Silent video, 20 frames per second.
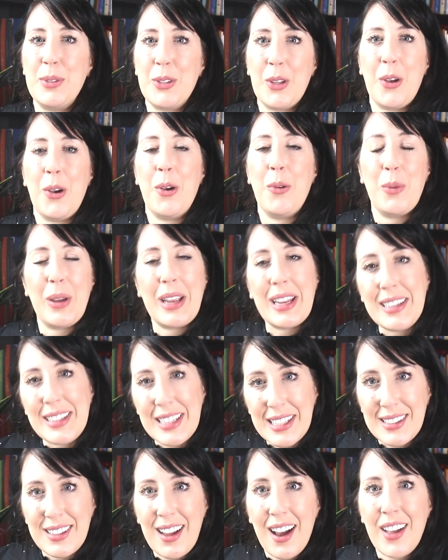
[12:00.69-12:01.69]
So we can
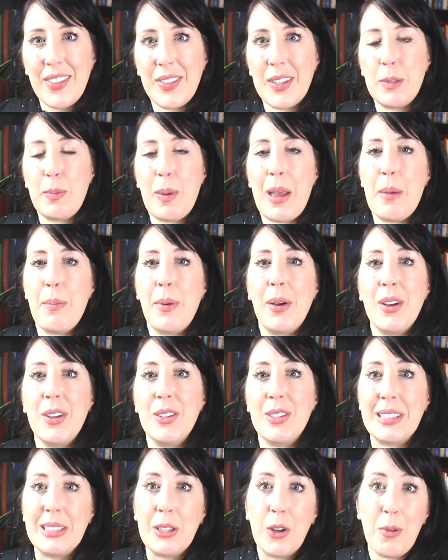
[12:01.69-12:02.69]
discard this paper
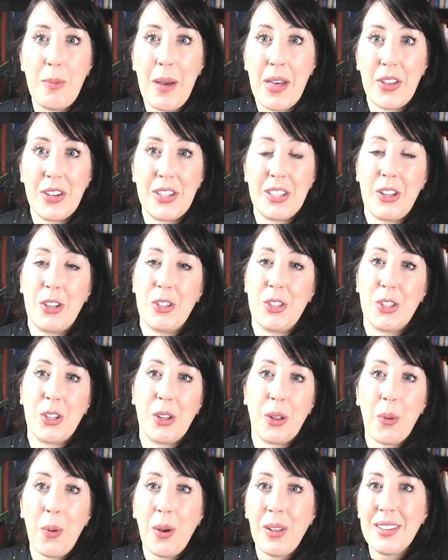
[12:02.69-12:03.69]
as low
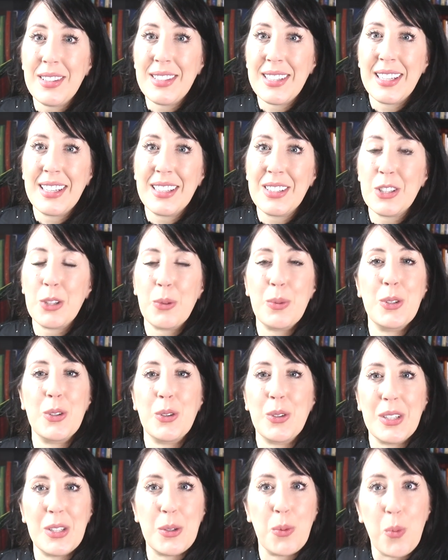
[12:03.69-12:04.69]
methodological quality, and so we
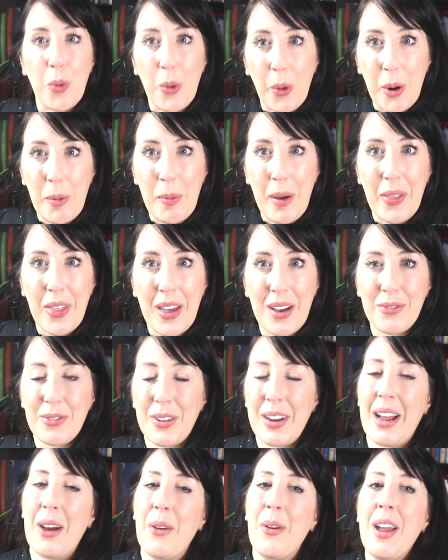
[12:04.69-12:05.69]
don't need to worry about that
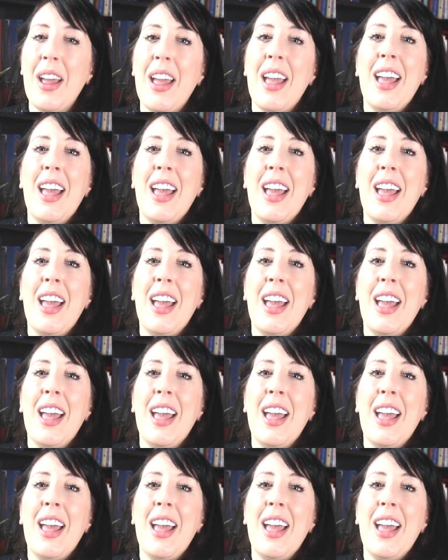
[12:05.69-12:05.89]
for now.